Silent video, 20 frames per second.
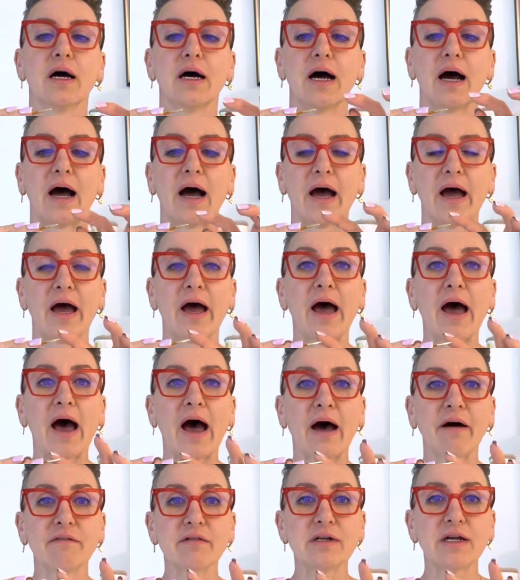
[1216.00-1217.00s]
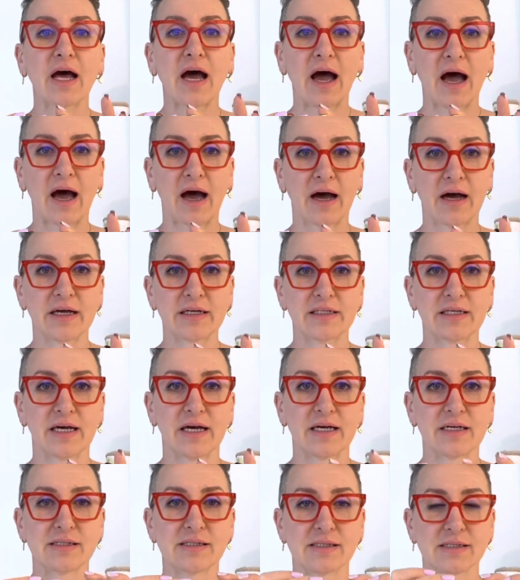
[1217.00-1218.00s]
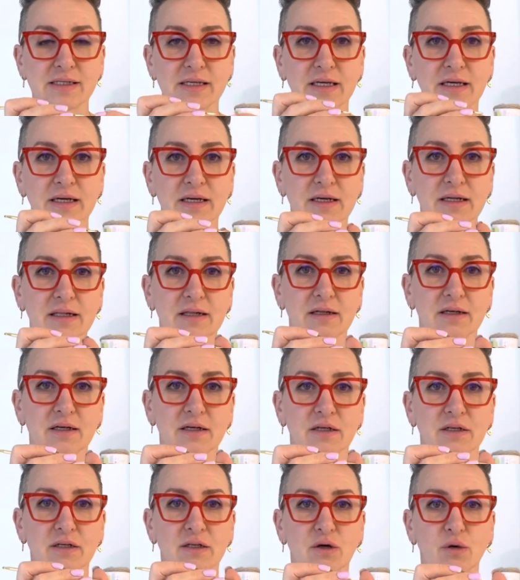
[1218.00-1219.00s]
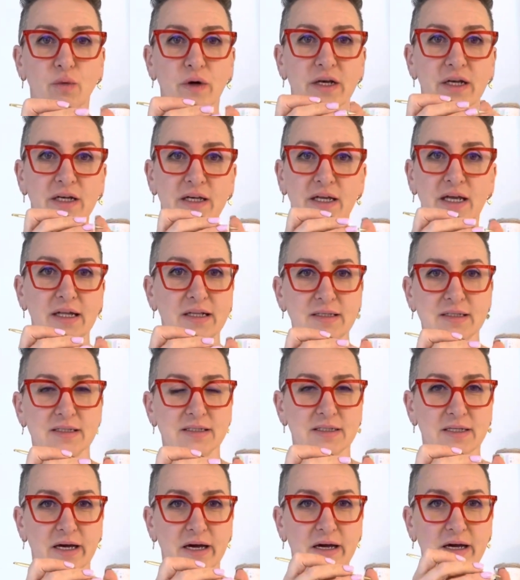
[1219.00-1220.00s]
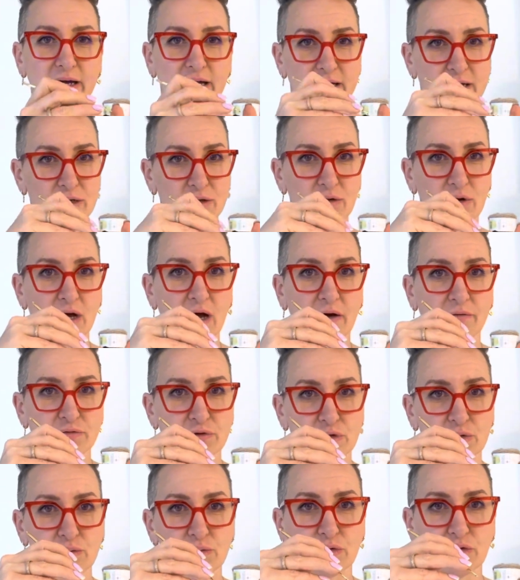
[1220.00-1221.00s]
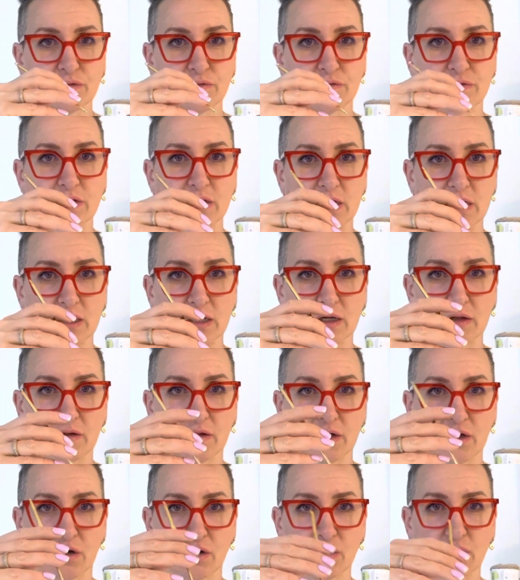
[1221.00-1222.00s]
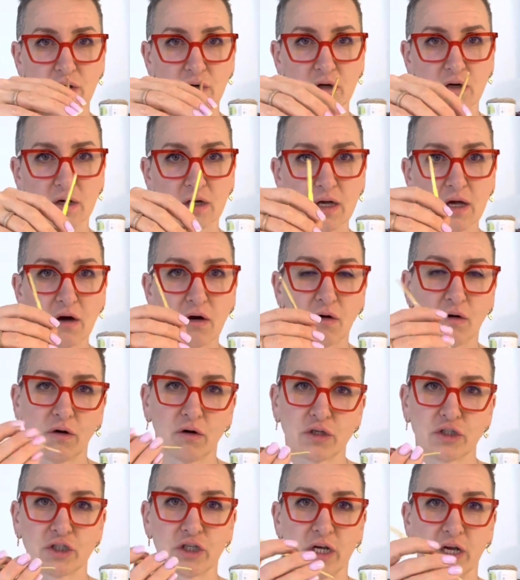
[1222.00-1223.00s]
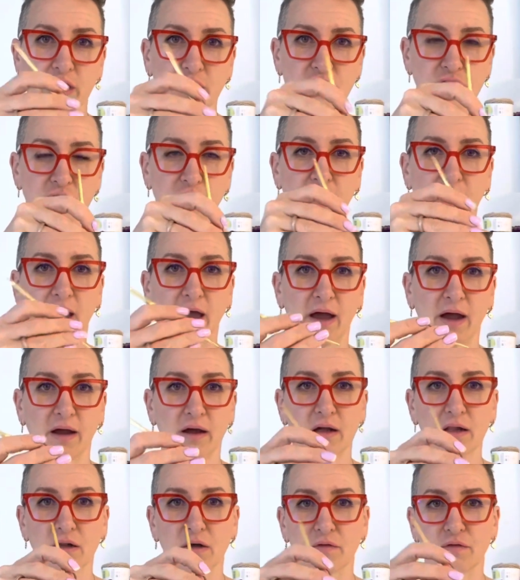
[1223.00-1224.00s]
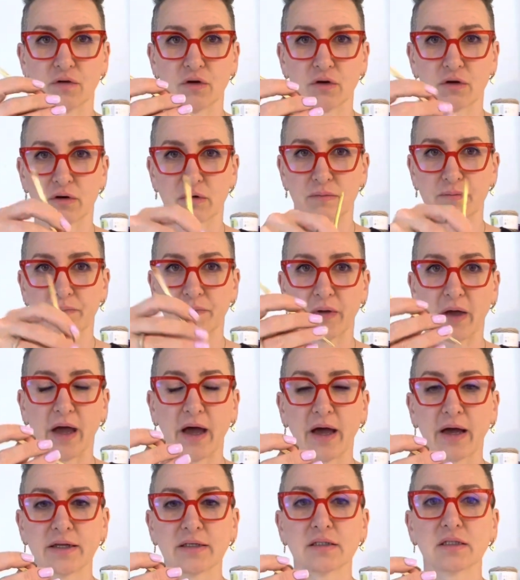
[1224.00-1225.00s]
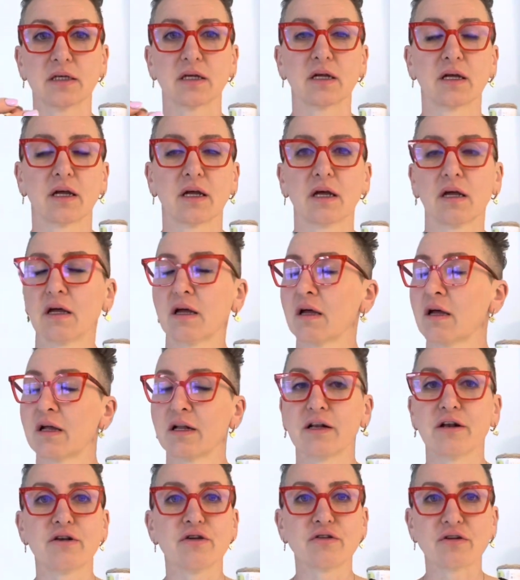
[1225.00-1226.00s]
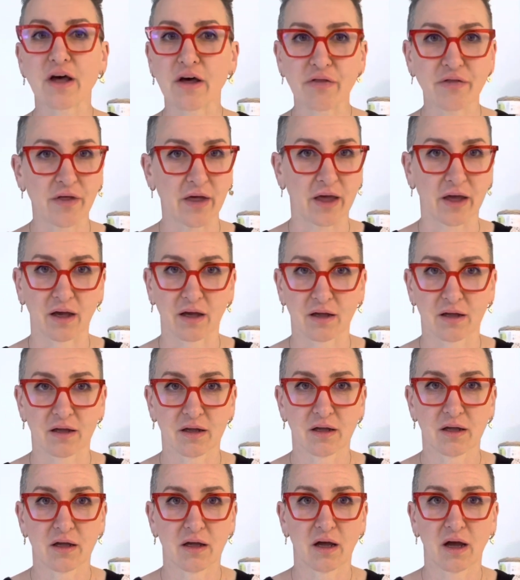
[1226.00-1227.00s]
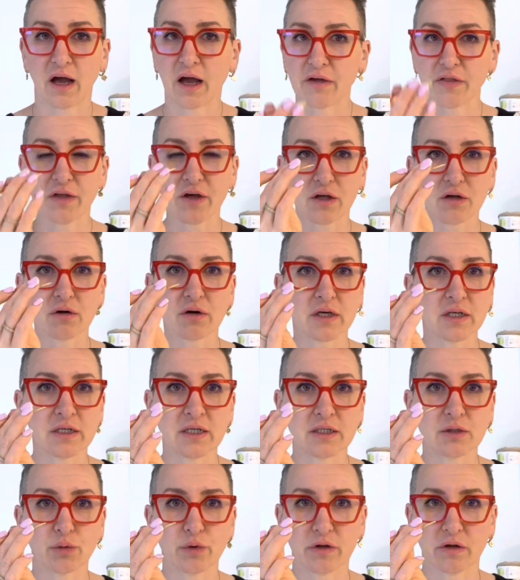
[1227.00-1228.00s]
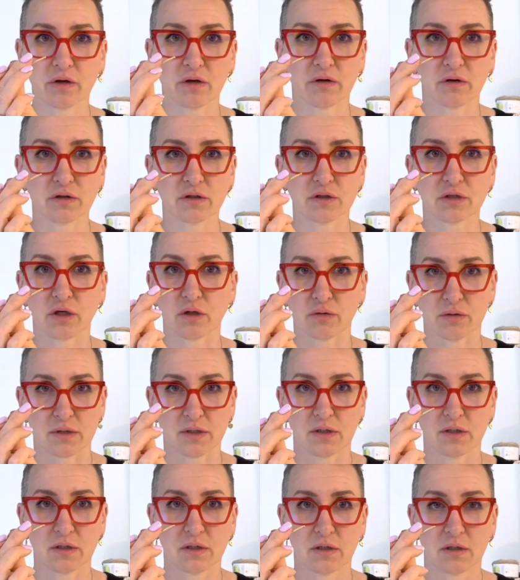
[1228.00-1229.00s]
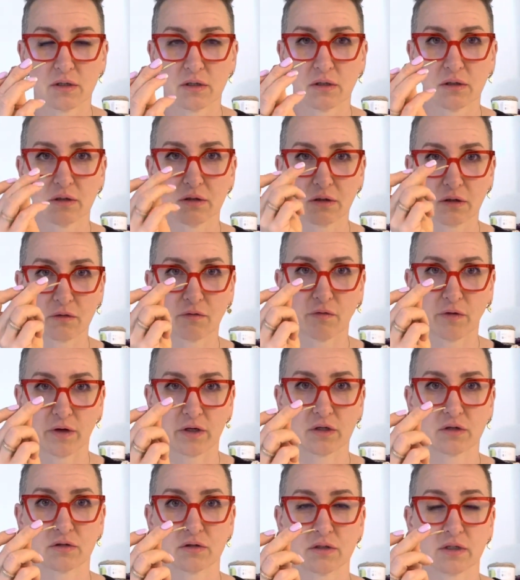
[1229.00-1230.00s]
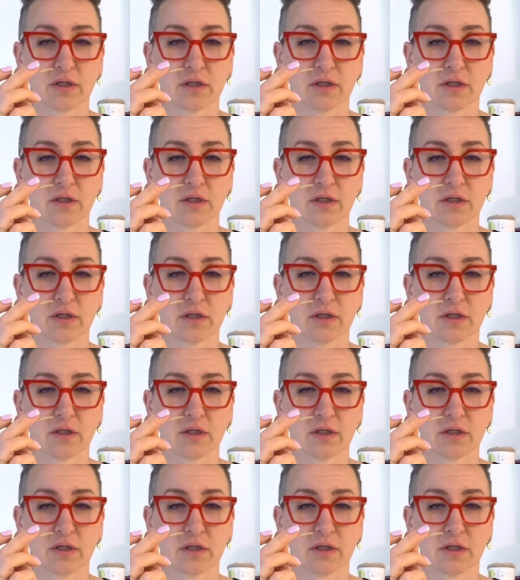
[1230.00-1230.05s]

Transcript: I haven't had a single, you know, when it gets stuck and you have to move the hook or change the angle of your hand. Nothing. I think you can knit with your toes, not fingers.